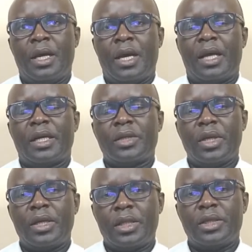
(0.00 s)
And
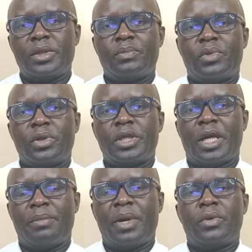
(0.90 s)
actually this brought
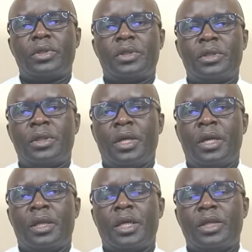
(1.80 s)
about
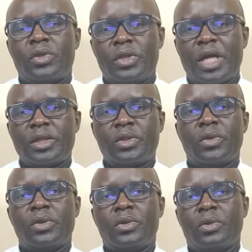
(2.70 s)
the
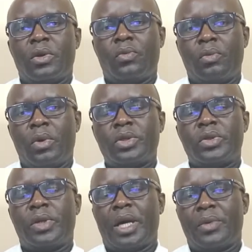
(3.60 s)
introduction of
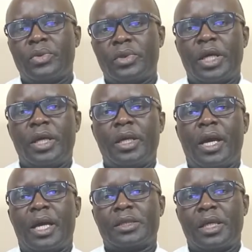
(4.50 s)
what we have today
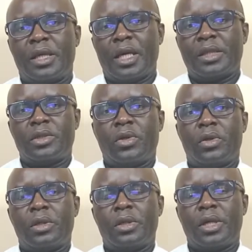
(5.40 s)
as the Industrial
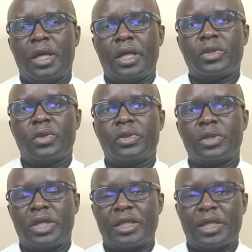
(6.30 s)
Relations
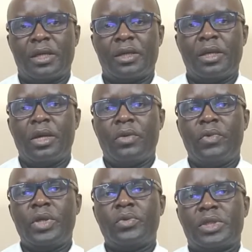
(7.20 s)
Charter,
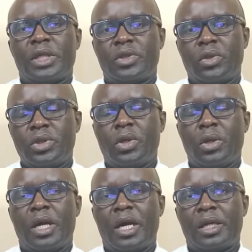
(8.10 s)
which was a
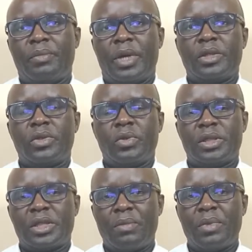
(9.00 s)
social agreement to
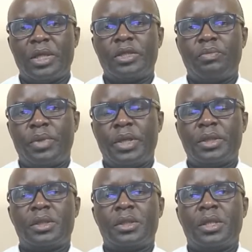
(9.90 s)
establish
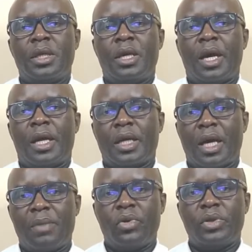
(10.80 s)
peace and
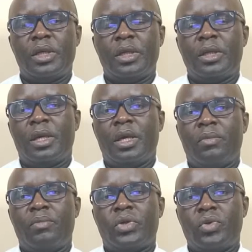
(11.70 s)
harmony
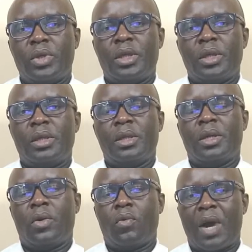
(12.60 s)
between
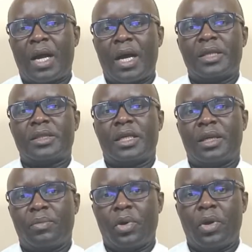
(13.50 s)
workers and
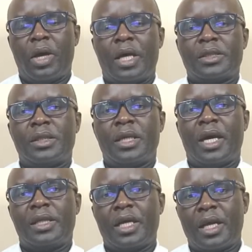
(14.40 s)
employers
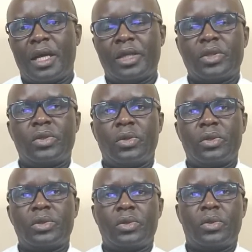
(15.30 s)
and their relation
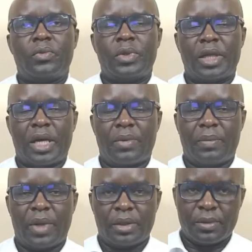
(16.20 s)
also with the
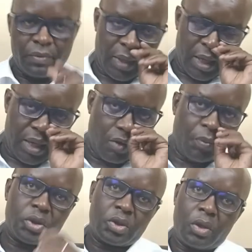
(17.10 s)
government. Now,
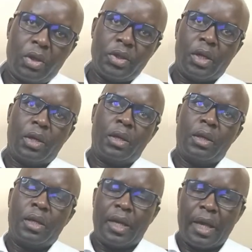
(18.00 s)
post-colonial
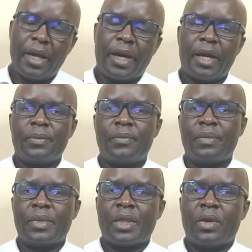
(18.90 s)
era,
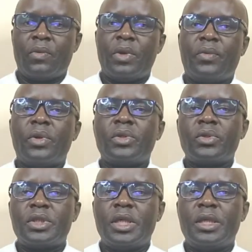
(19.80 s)
we have also
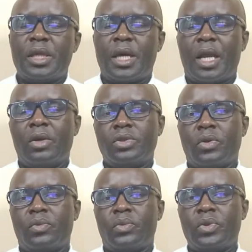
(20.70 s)
seen a lot
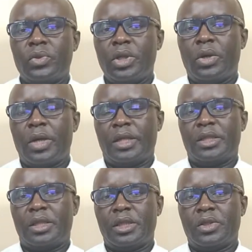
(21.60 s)
of union
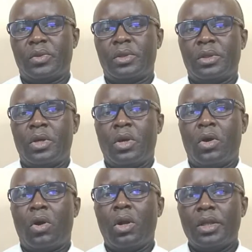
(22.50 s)
agitation
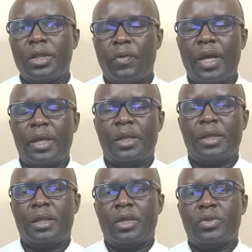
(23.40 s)
all the way
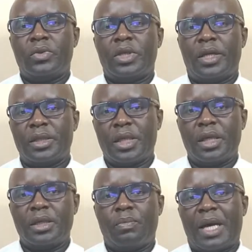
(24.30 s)
to the
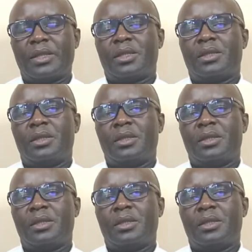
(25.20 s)
recent past,